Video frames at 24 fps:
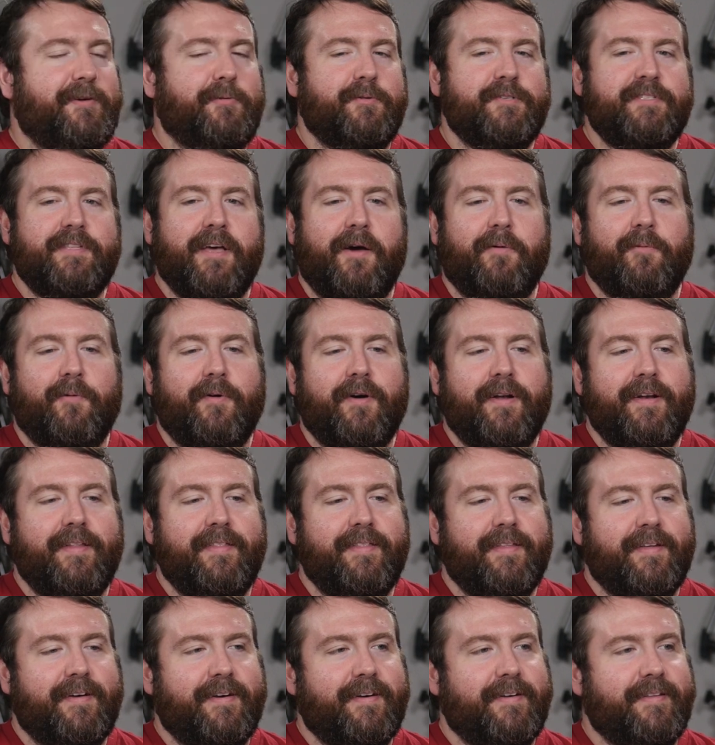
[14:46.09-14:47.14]
there was that one
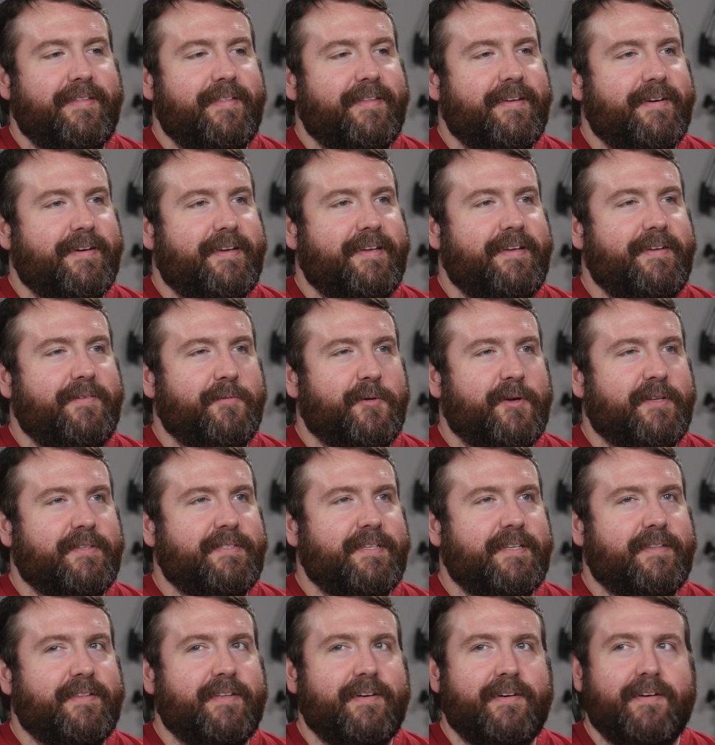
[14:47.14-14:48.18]
in the the what
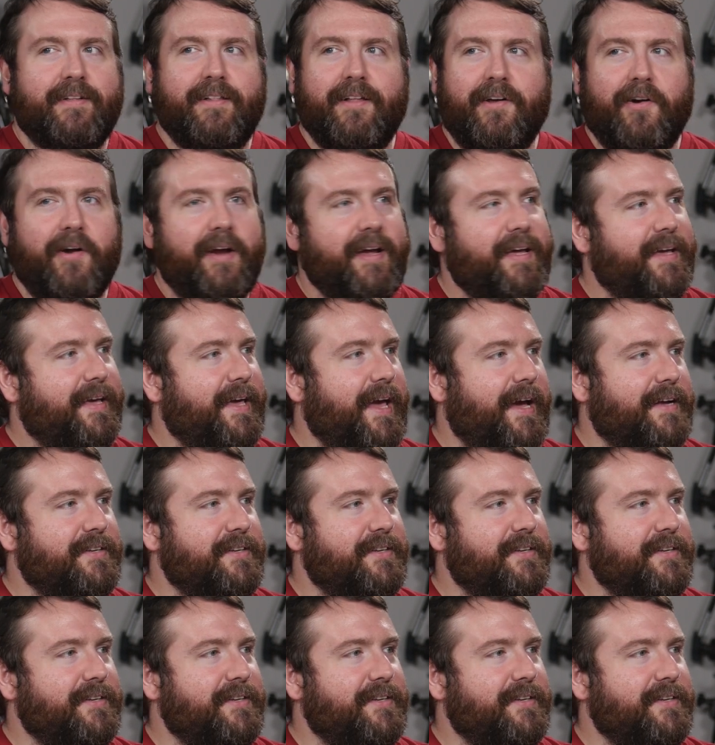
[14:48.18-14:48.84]
is it, the cleric